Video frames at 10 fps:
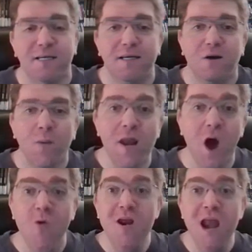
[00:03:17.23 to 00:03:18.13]
We
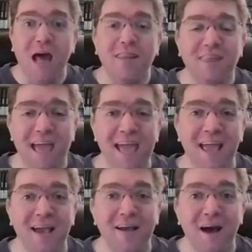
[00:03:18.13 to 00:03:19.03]
know
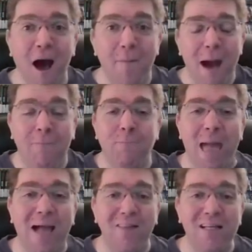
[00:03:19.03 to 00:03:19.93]
nothing about
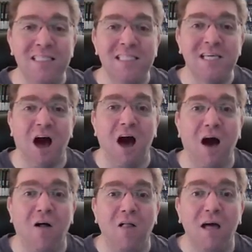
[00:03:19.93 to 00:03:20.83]
Balin
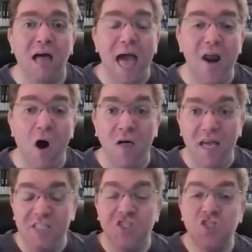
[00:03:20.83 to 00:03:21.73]
Skull. And all
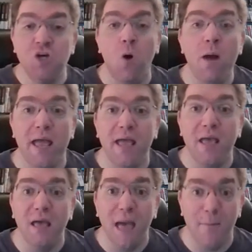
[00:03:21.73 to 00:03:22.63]
he's doing,
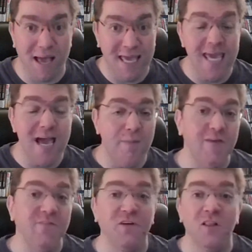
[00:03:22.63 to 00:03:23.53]
and by he I
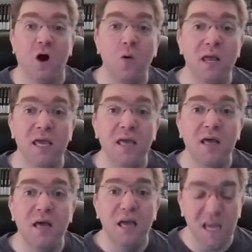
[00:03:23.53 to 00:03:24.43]
mean Filoni,
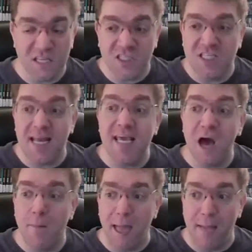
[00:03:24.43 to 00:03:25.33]
is setting
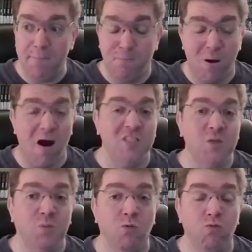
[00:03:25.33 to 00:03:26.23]
up a
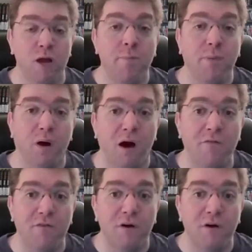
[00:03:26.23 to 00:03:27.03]
possible ripoff